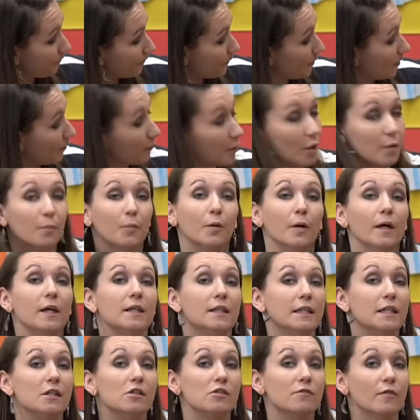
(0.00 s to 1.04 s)
I'm going to point
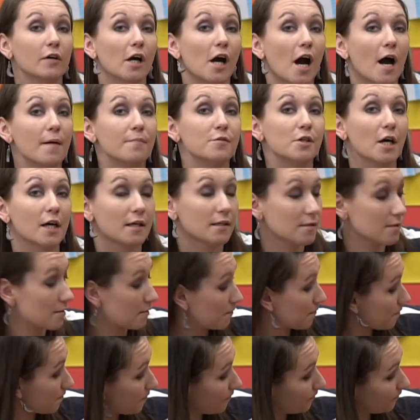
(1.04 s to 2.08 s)
to each of our objects.
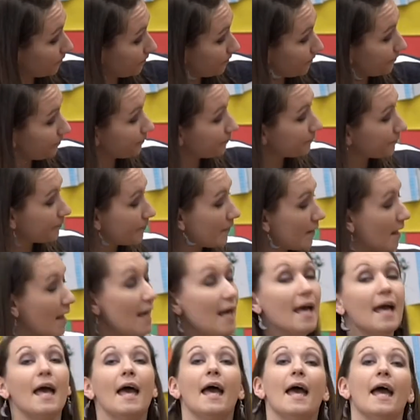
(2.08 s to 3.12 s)

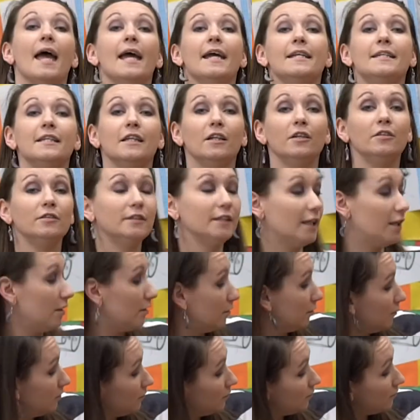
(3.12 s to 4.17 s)
Hey diddle
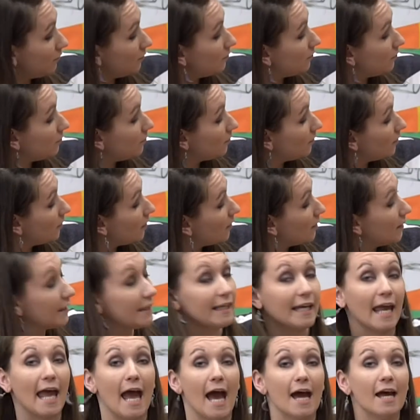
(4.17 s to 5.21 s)
diddle, the
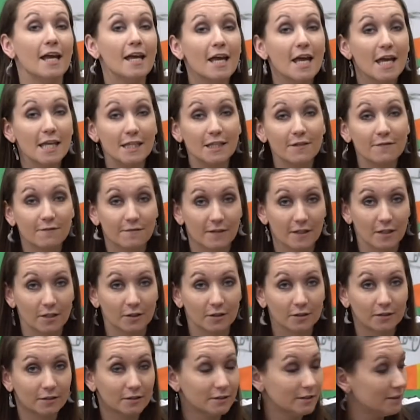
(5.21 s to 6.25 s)
cat and the
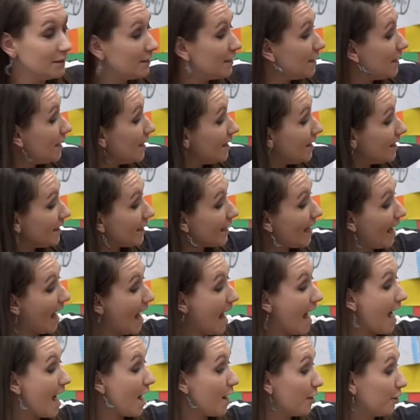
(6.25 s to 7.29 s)
fiddle, the
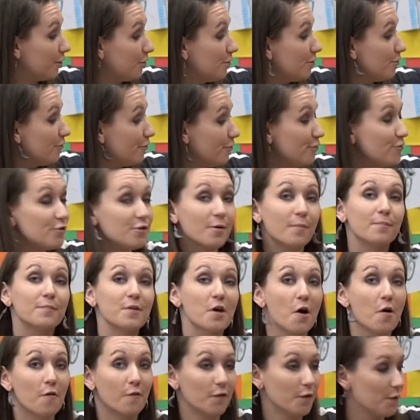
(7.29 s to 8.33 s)
cow jumped
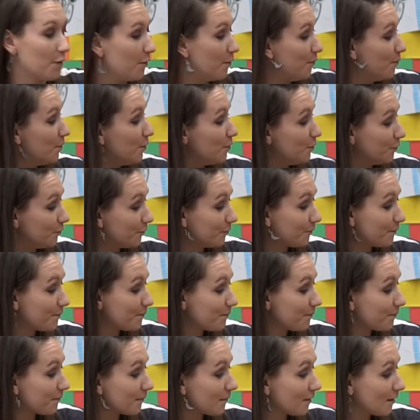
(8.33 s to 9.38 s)
over the moon.
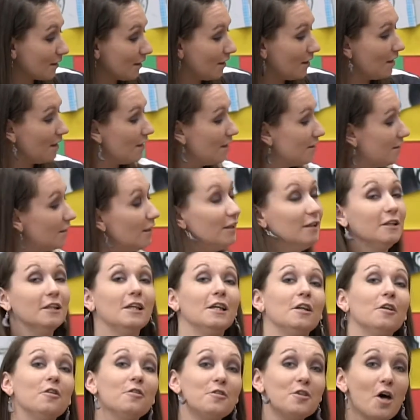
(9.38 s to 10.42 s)
The
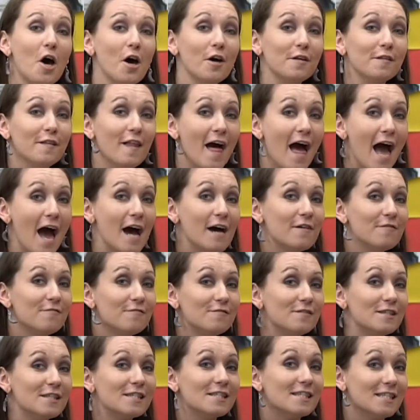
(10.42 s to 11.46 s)
little dog
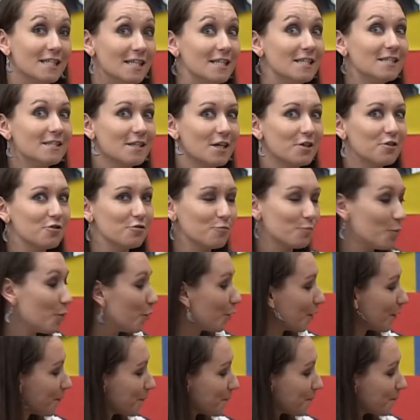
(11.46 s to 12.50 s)
laughed to see such
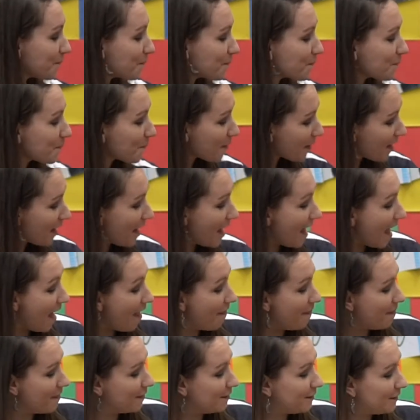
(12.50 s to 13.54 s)
sport,
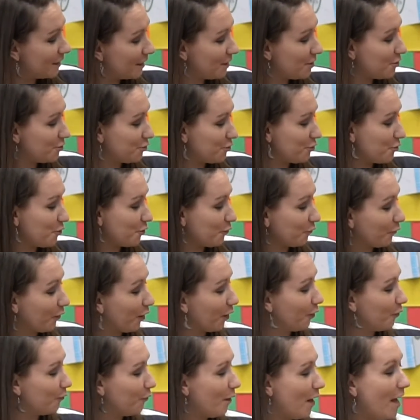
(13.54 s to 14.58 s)
and the dish
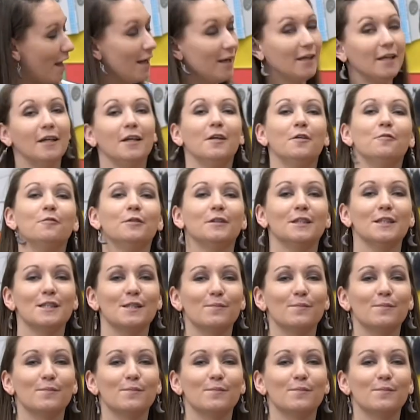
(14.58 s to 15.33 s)
ran away with the